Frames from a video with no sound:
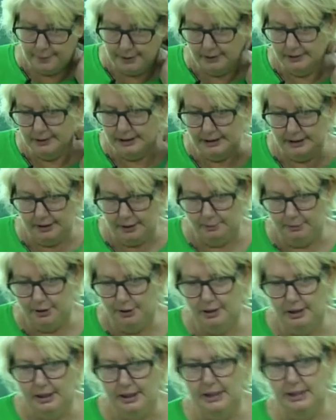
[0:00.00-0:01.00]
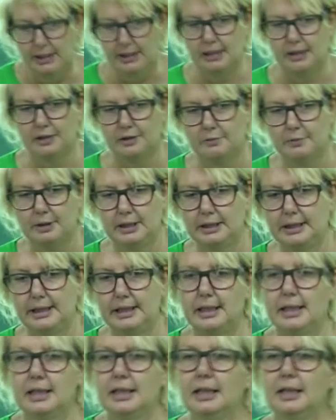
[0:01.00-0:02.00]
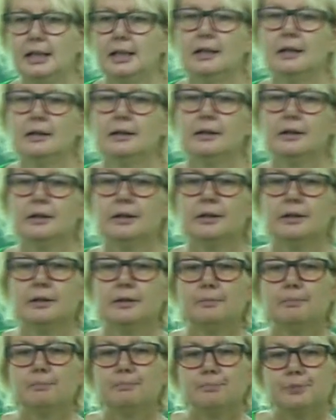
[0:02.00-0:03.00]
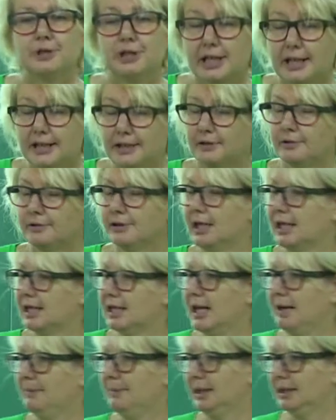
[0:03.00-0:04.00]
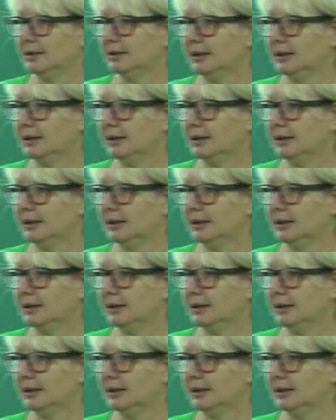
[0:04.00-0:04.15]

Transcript: building community is really the psychodynamic